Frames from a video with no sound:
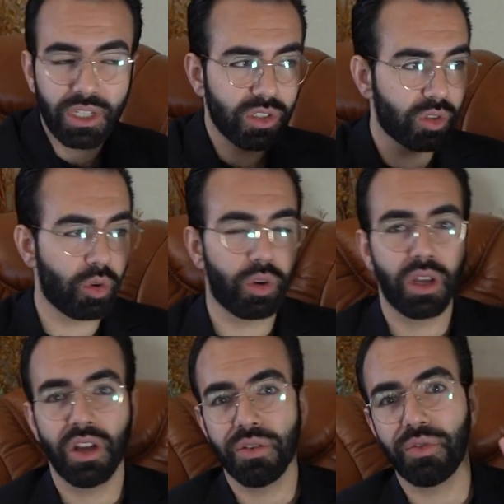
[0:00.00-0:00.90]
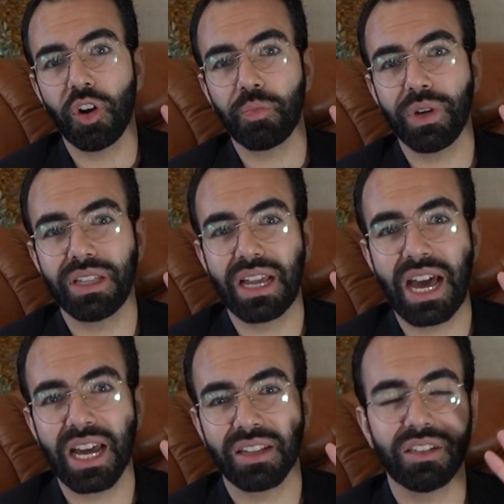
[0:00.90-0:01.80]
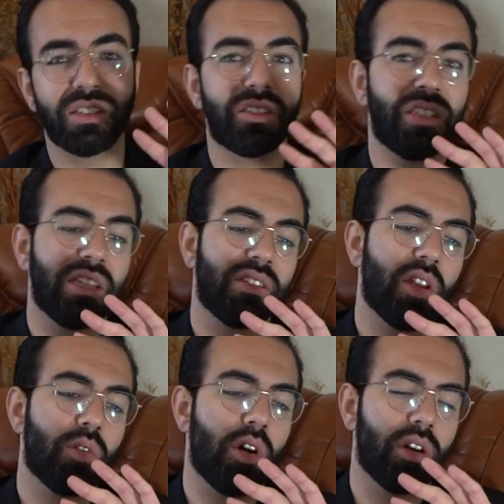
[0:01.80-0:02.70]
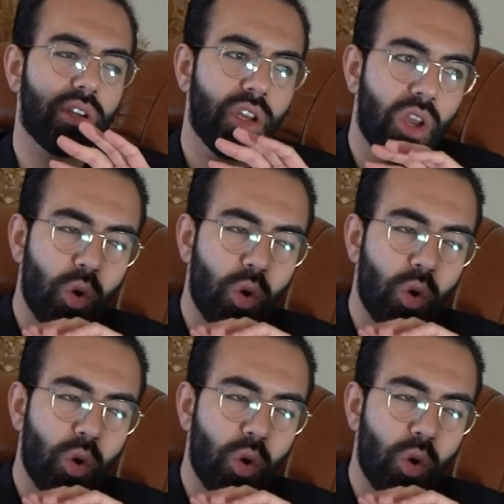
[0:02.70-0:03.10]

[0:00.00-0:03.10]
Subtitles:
So, 4 paid actors, they say wrong.